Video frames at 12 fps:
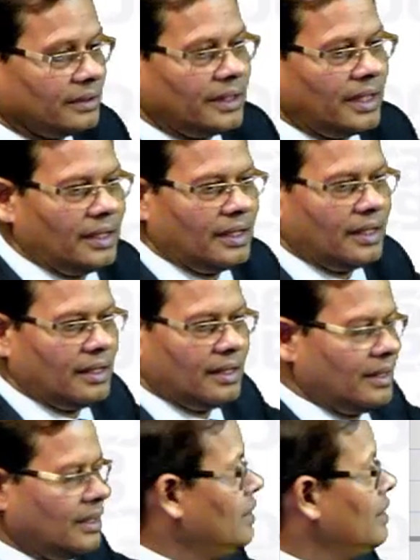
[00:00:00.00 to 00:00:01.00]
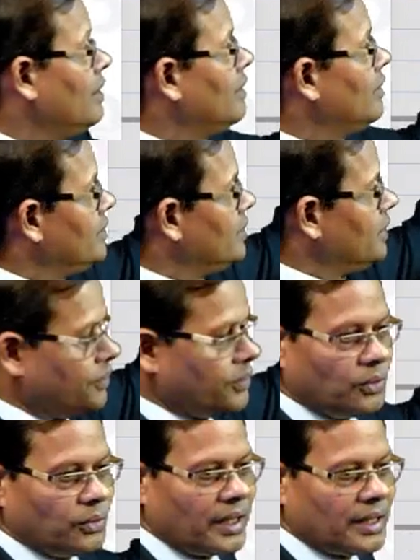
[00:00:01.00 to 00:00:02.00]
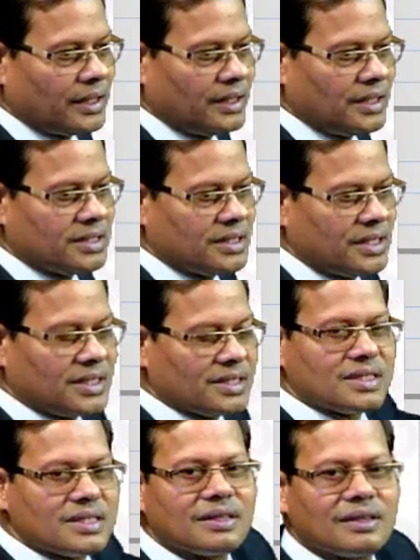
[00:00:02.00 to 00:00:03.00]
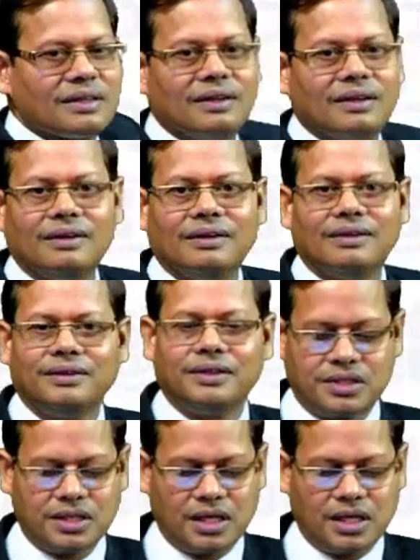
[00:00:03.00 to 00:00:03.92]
then if you look at these things, these